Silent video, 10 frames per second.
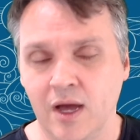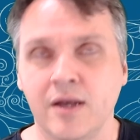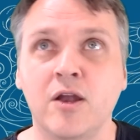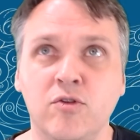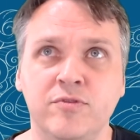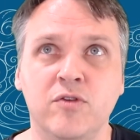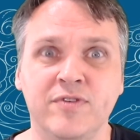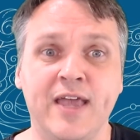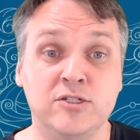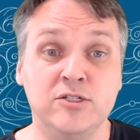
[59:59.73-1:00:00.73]
Under
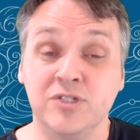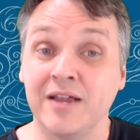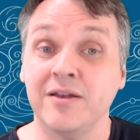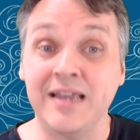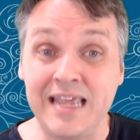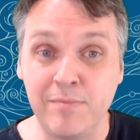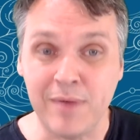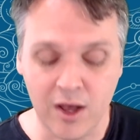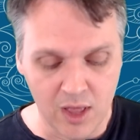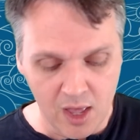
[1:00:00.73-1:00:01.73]
notification, you'll send out an
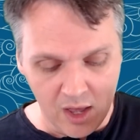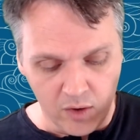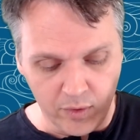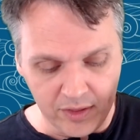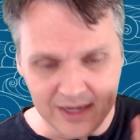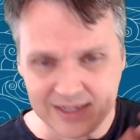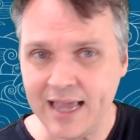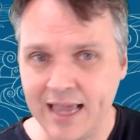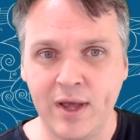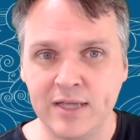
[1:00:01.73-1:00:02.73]
email with the
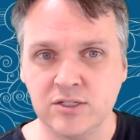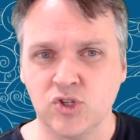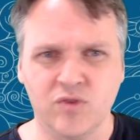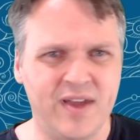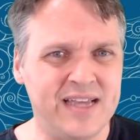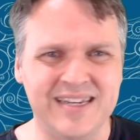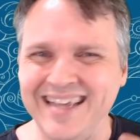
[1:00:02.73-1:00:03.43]
takeaways and surveys.